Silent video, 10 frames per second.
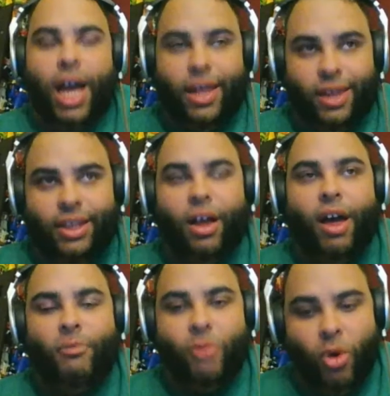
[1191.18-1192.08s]
I think they'll
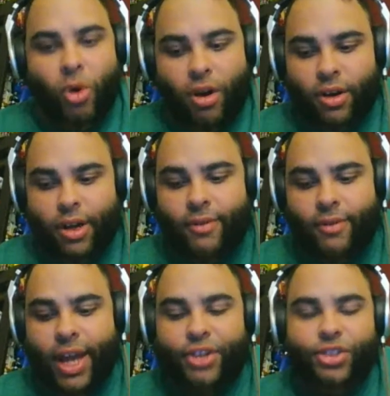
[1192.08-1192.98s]
have more
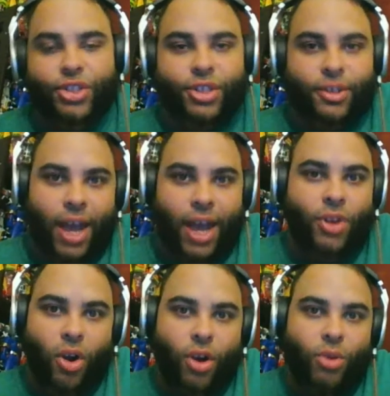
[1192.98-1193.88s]
advantages of
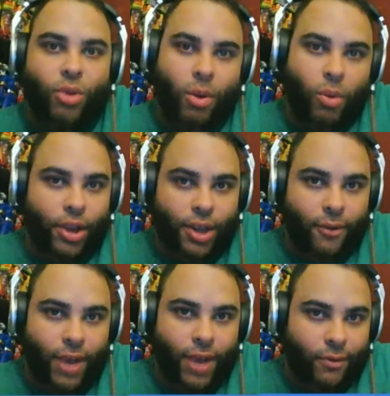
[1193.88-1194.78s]
having the hardware work in
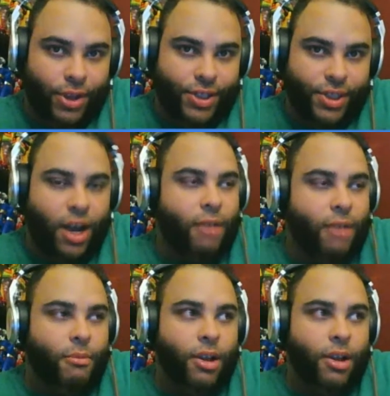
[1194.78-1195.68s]
their favor this
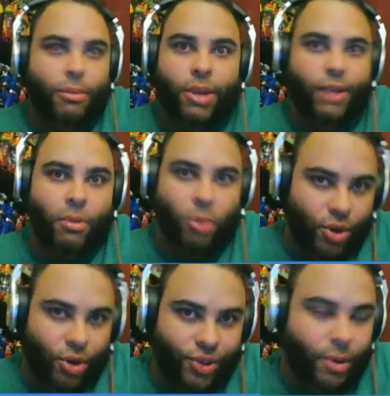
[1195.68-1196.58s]
time, even
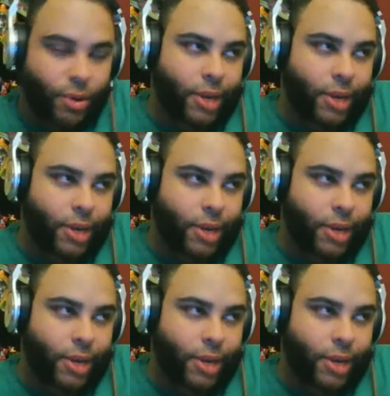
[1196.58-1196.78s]
more so.